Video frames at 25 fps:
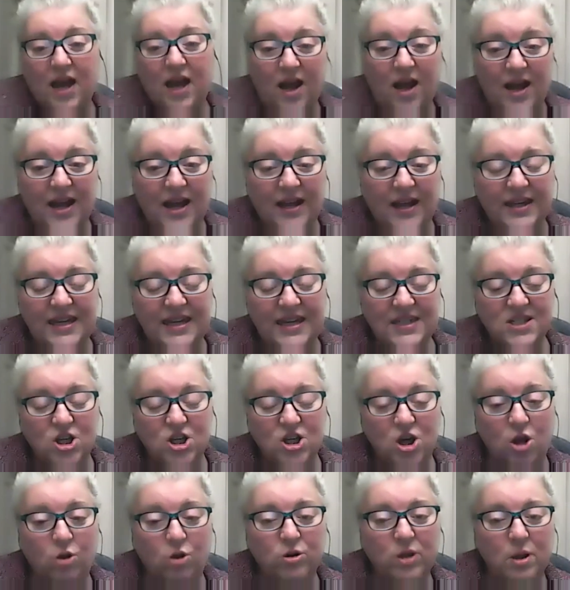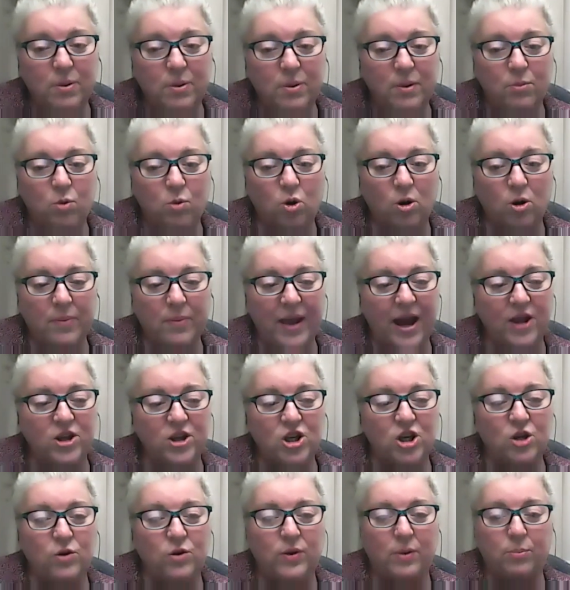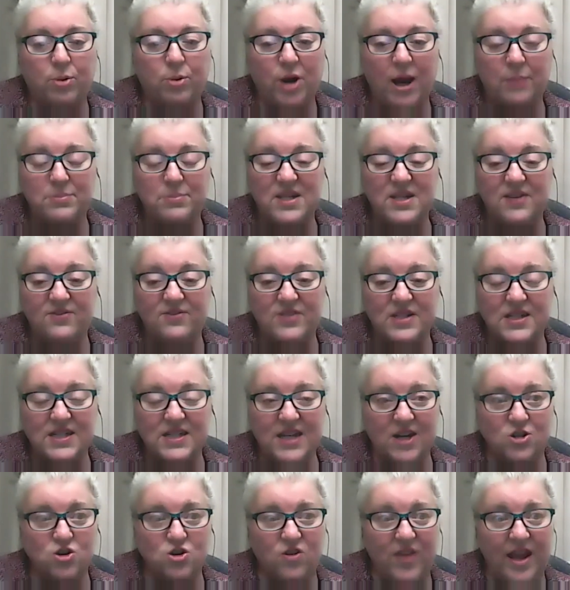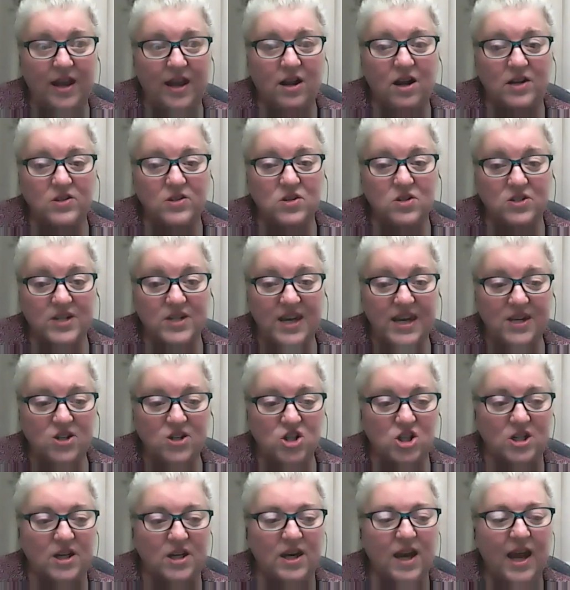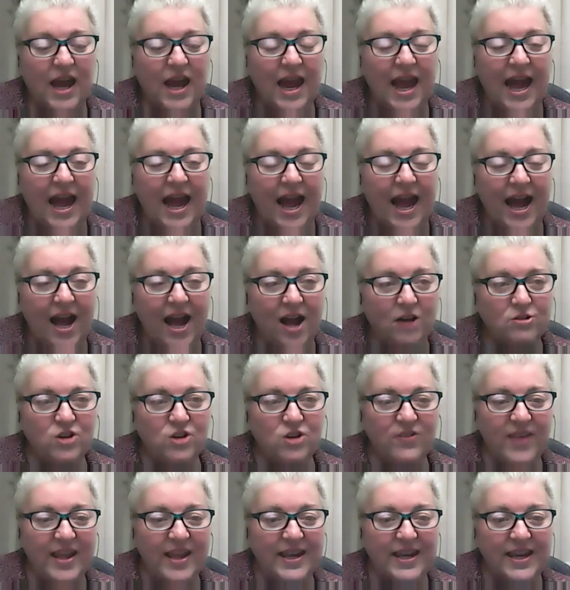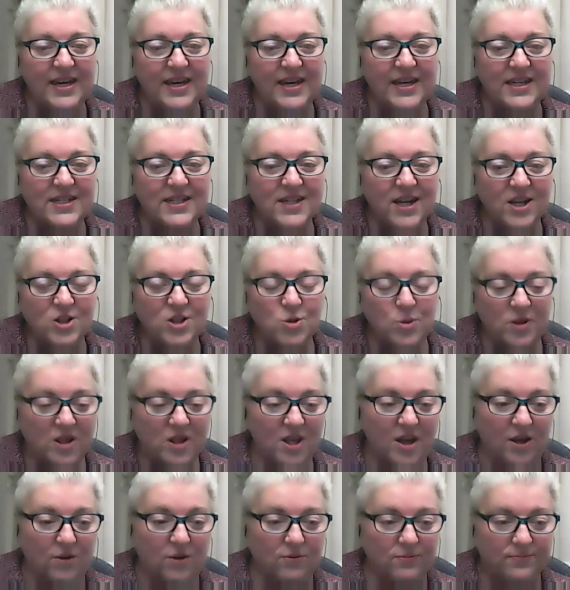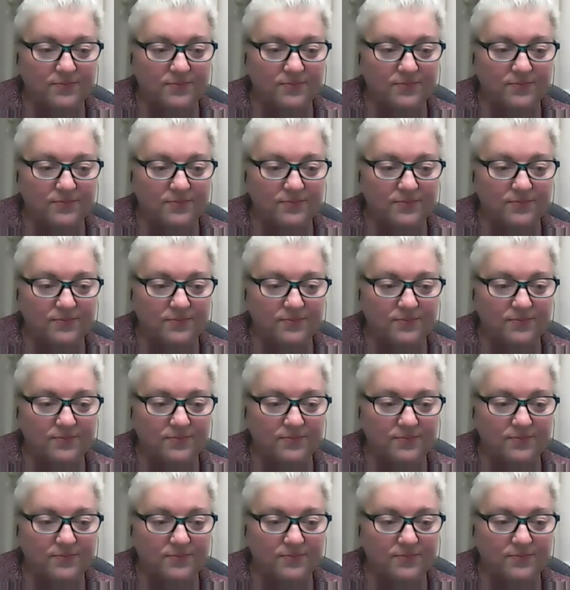uh, get to know a little bit more about you and perhaps even schedule that consultation, how do they get in touch with you?